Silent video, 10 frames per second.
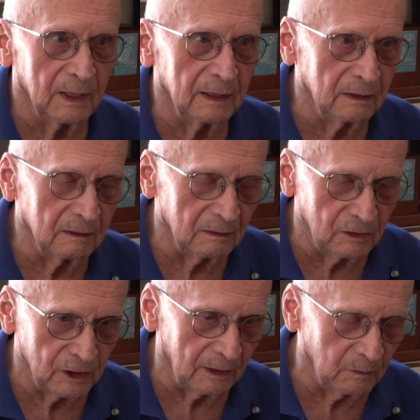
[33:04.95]
My
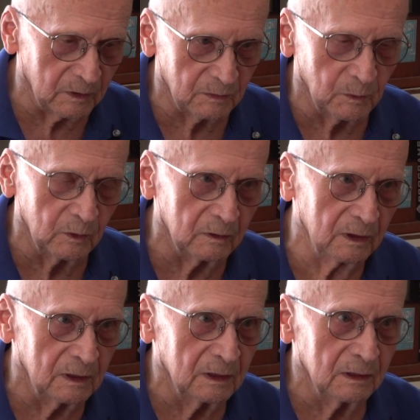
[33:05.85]
job was
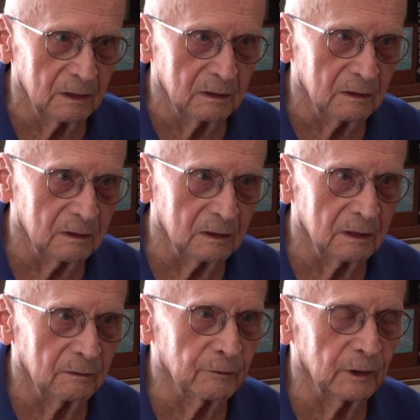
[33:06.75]
more
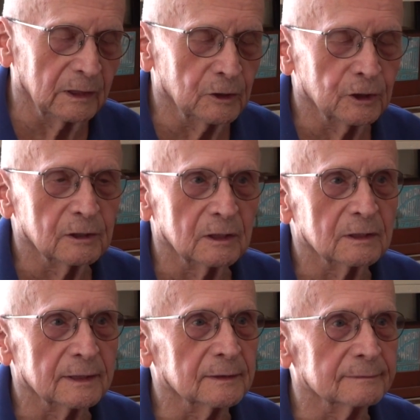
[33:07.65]
on the fringe. So.